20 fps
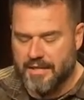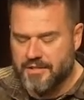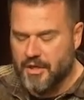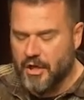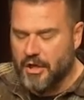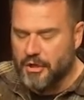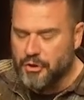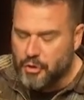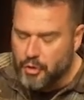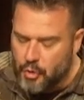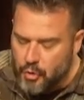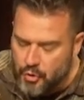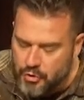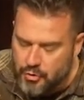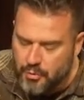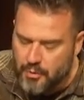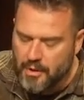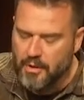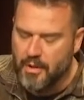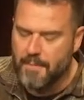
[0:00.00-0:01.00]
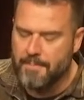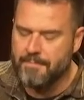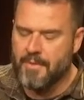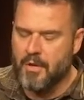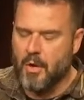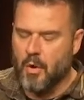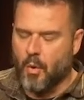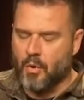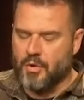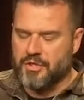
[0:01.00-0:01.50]
unusual
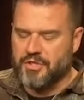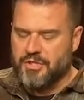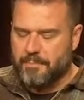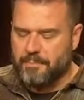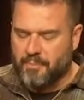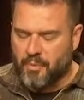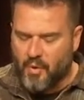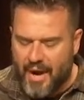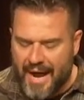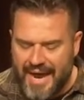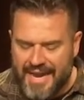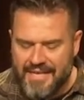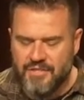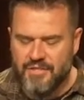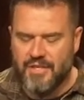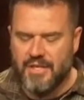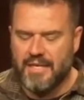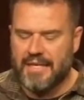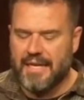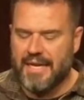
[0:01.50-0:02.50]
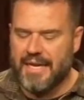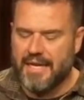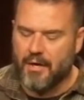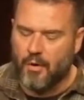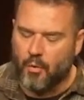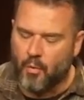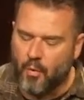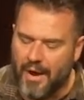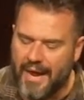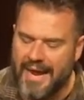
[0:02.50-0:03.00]
or surprising in
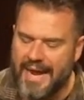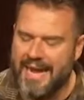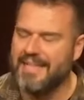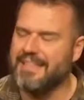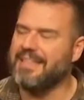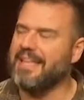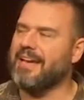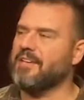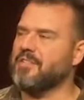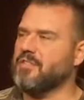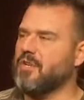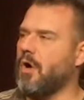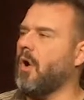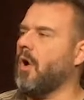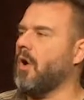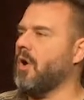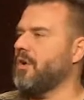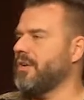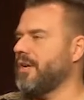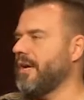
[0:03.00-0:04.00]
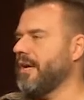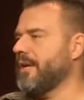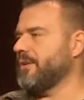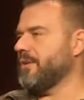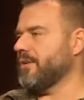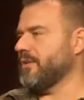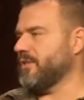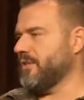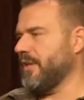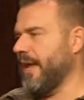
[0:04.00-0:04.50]
a way that is hard to
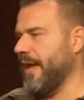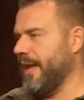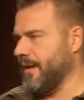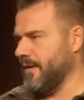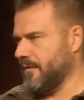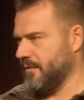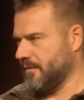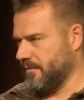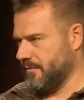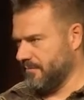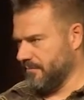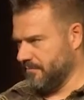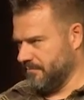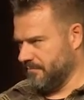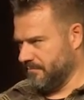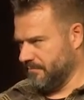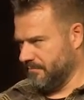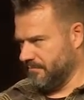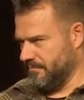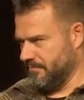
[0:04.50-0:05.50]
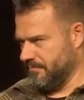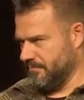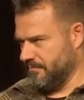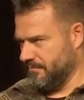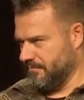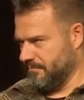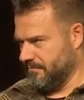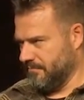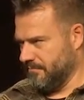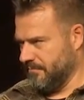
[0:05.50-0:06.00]
understand.
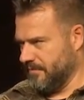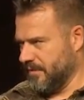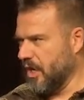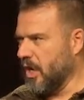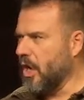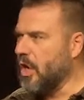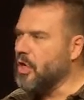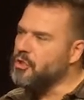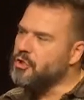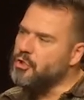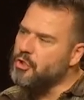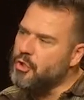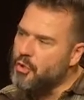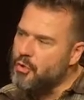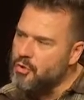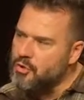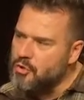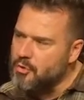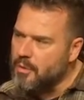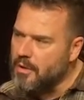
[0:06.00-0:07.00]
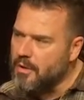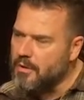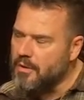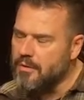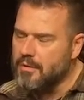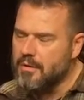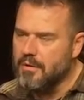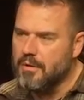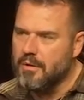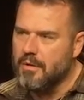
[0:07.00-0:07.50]

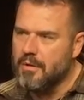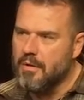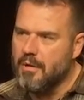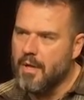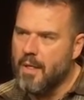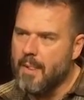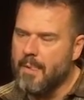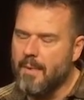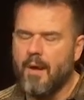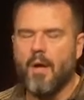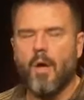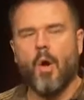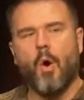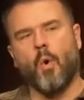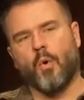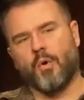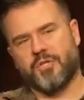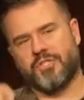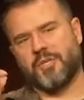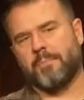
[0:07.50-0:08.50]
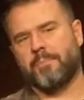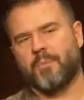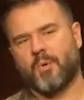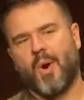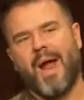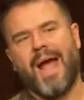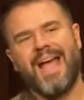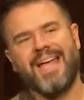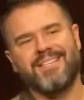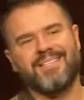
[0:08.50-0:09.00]
Unusual or
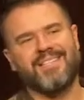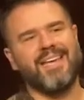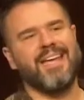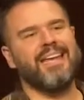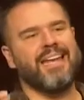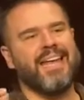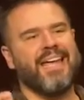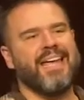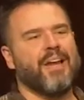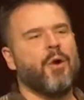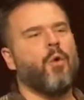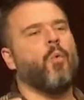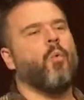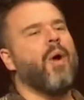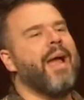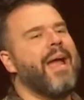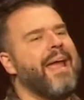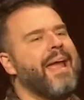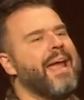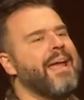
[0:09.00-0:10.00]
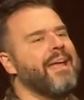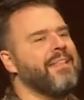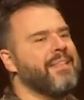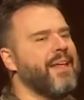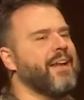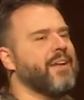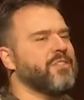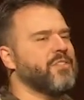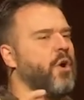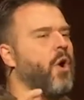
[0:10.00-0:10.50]
surprising in a way
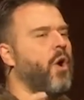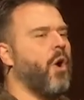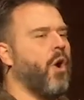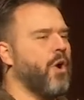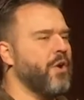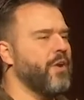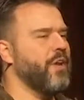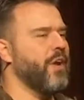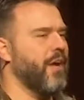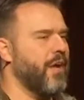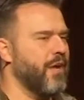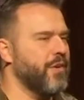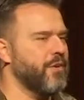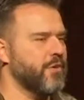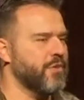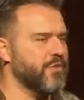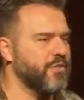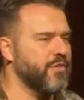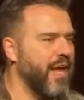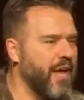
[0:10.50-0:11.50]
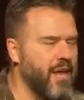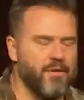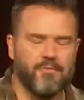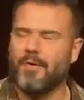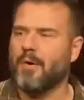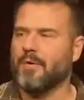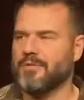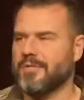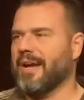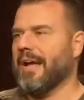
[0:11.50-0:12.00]
that is hard to understand.
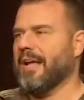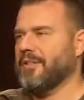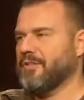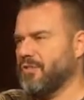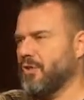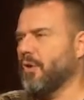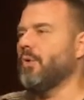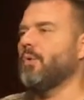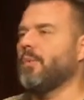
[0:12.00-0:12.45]
Folks, I got two